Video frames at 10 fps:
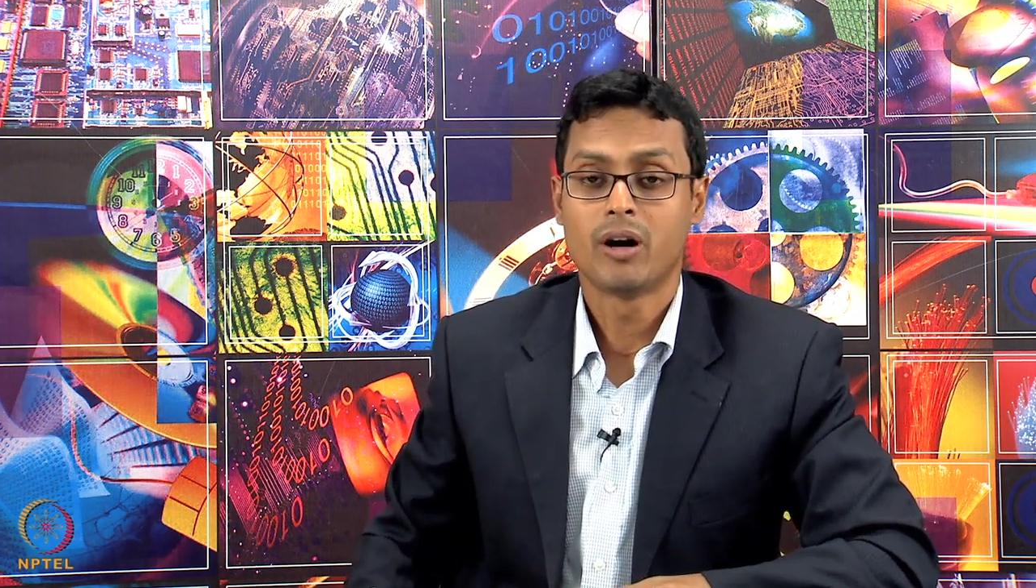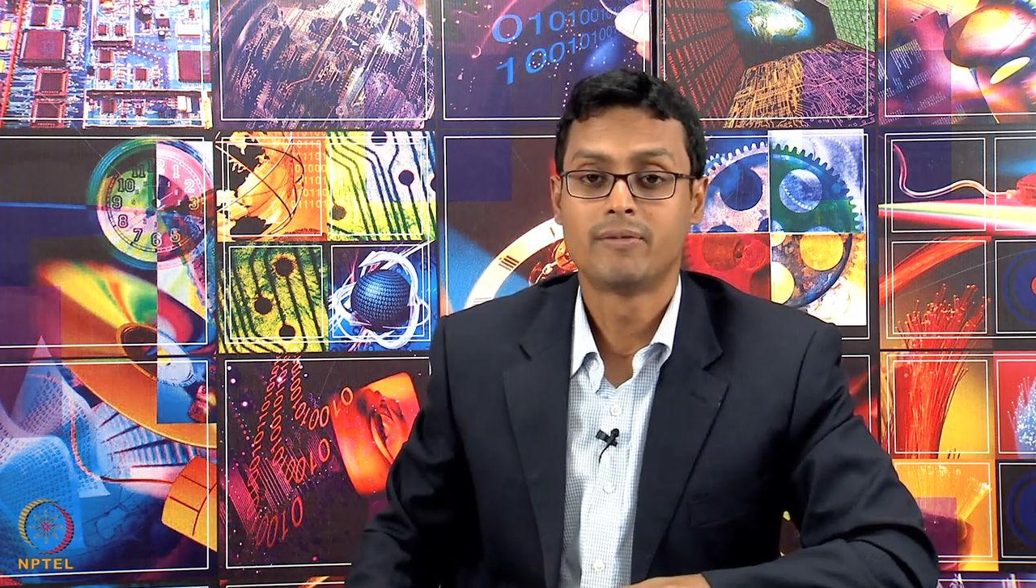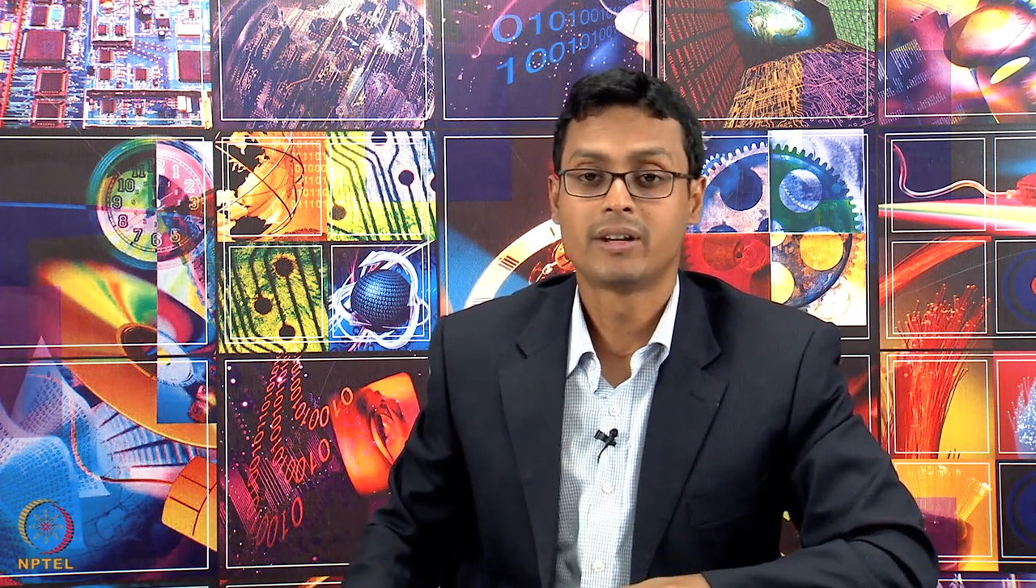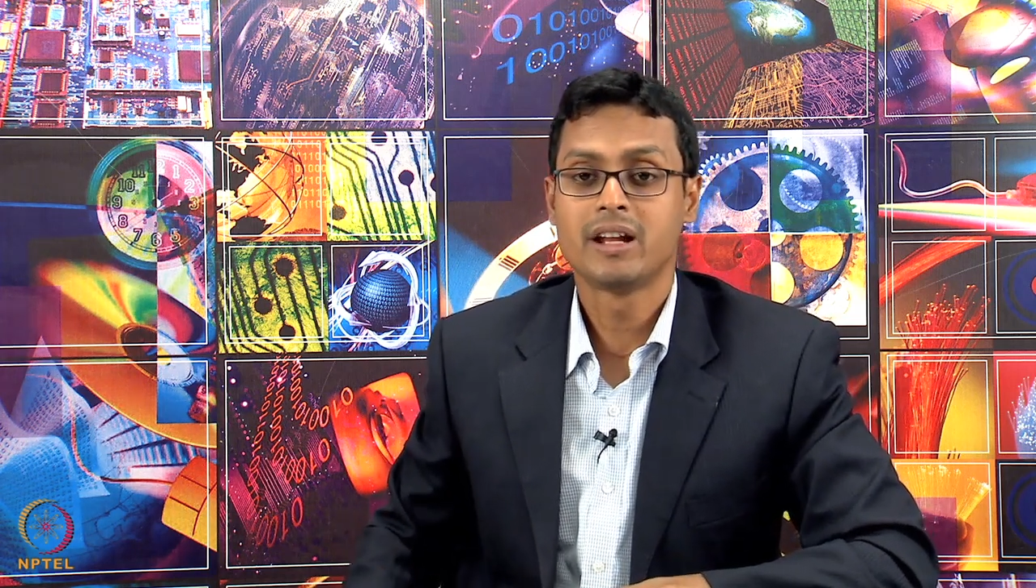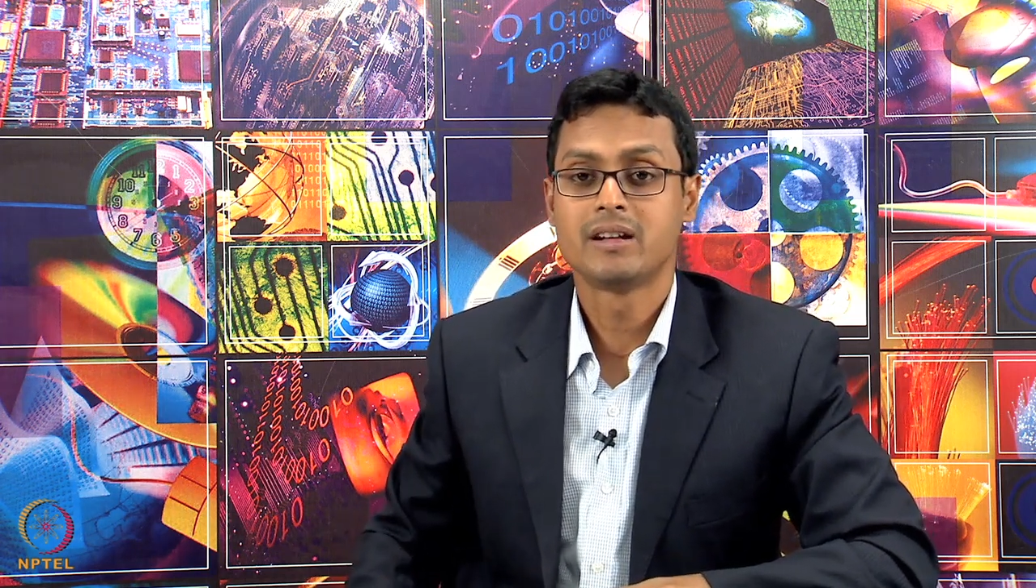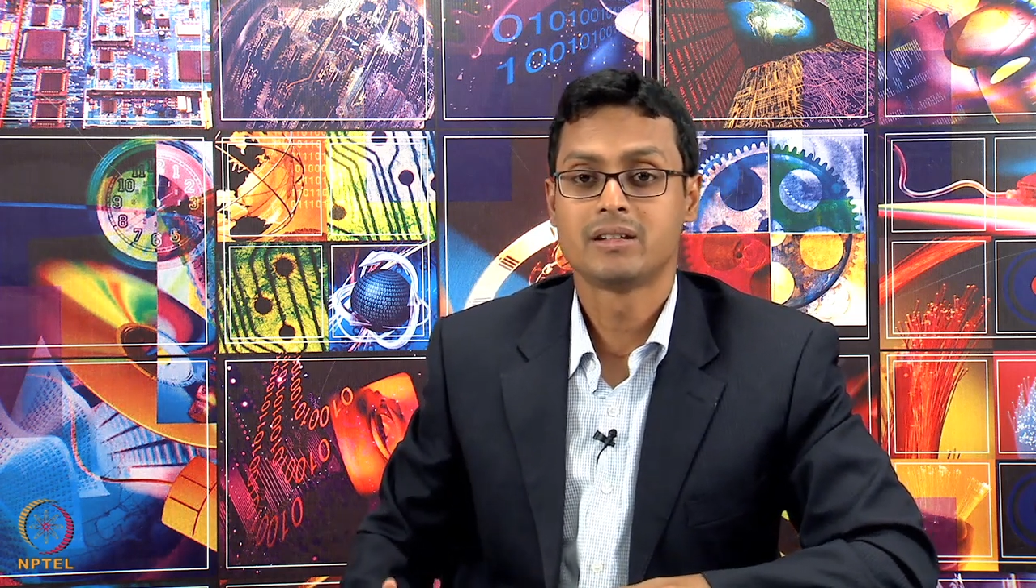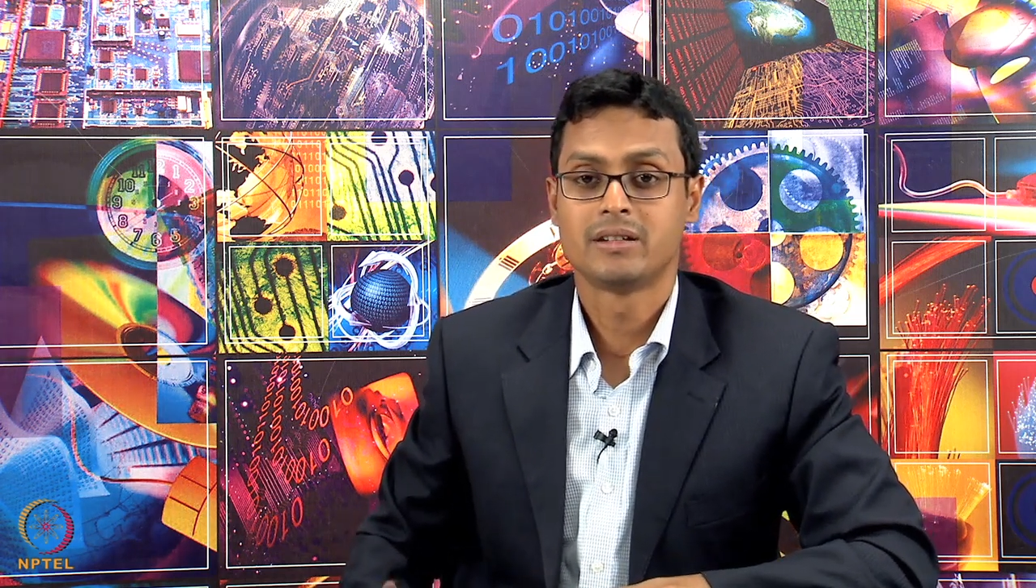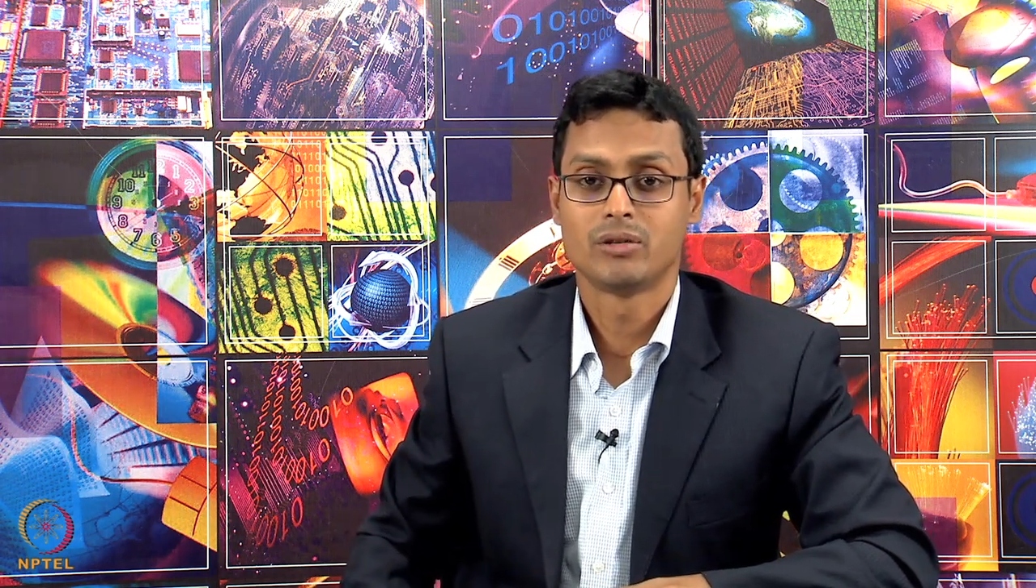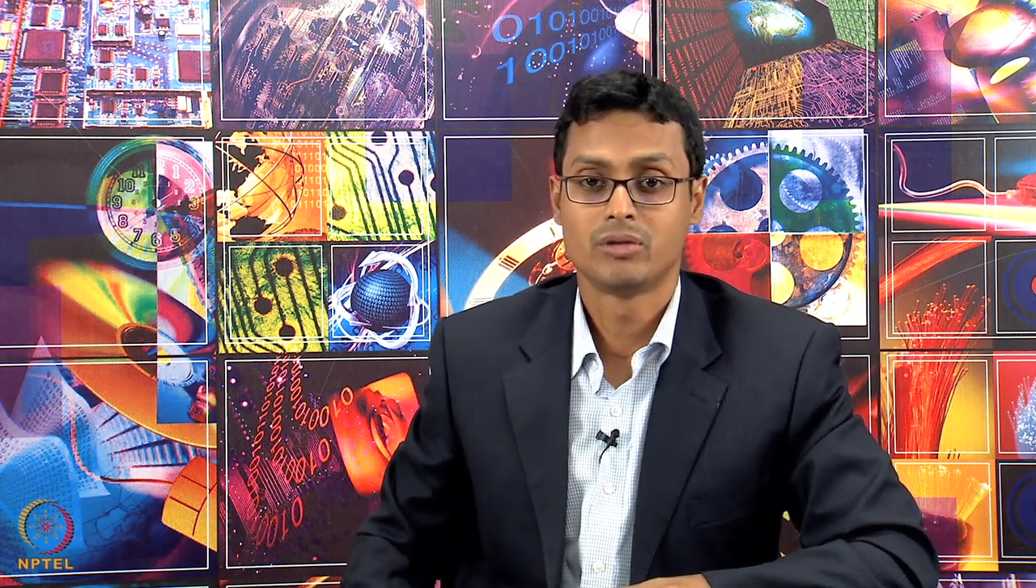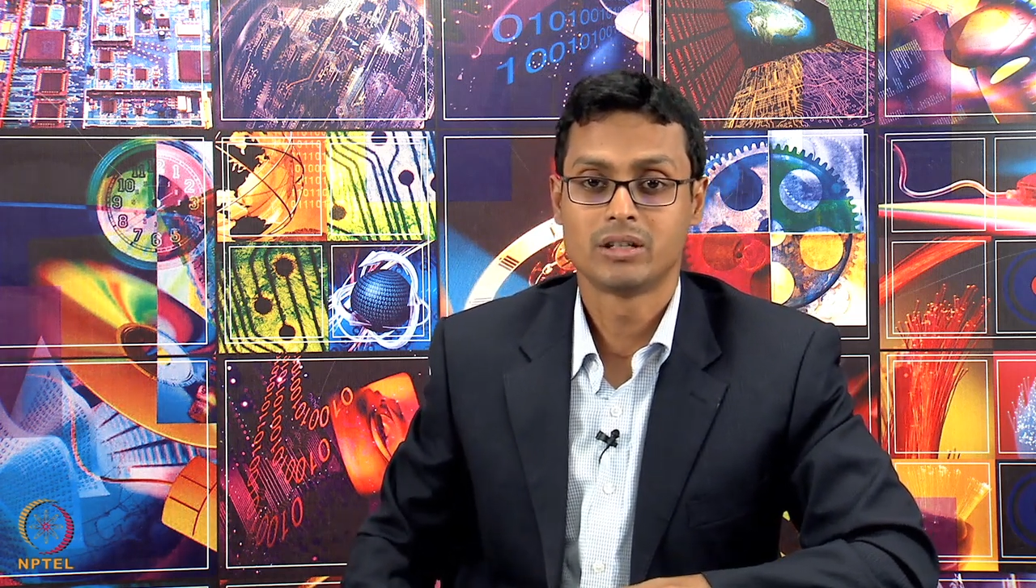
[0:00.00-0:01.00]

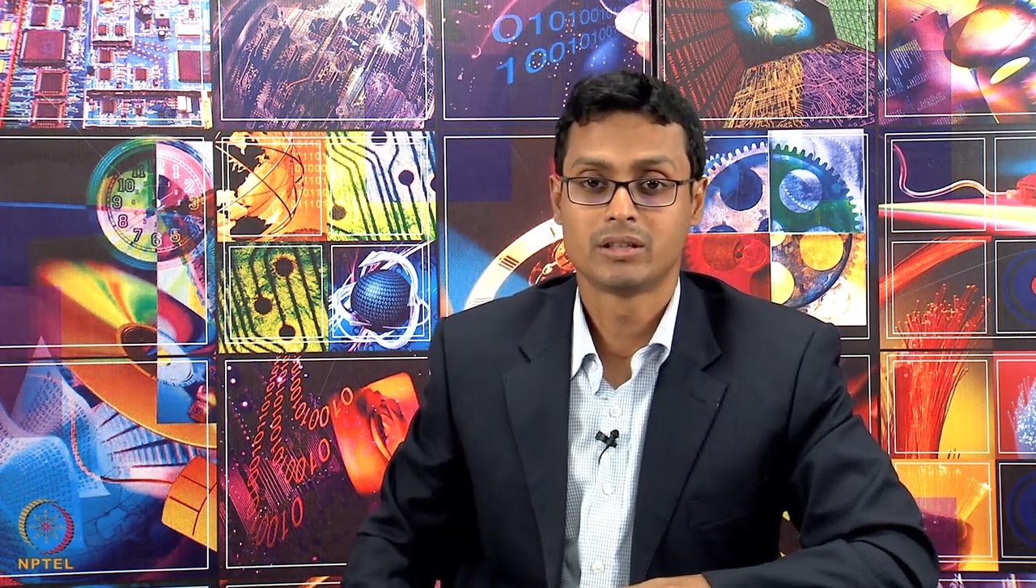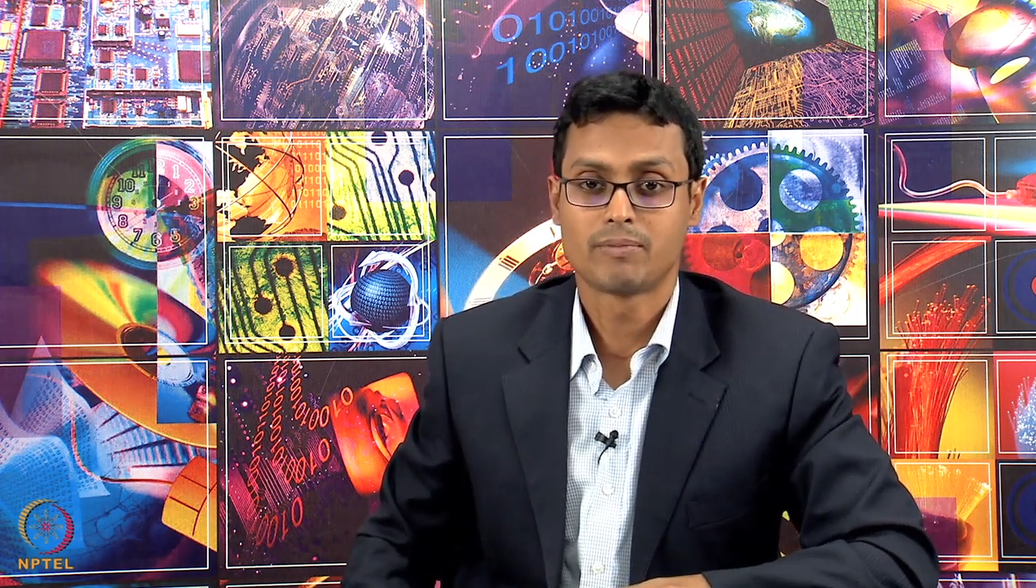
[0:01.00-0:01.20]
obtained during